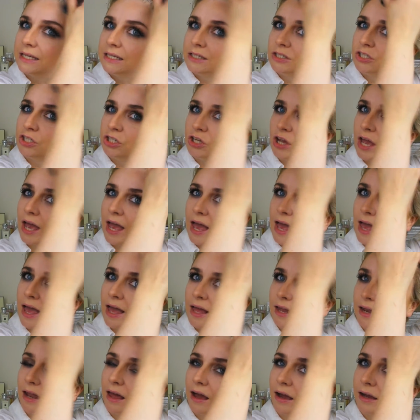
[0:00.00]
into your
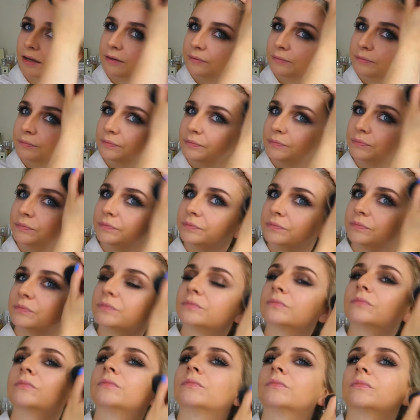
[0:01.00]
hairline
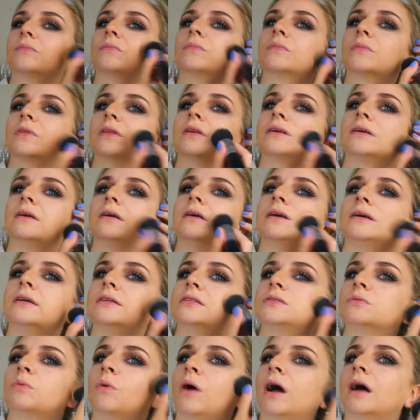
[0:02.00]

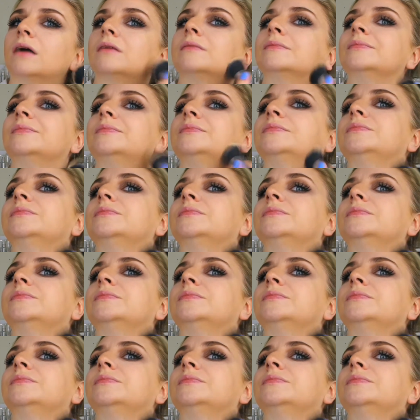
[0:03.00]
as well,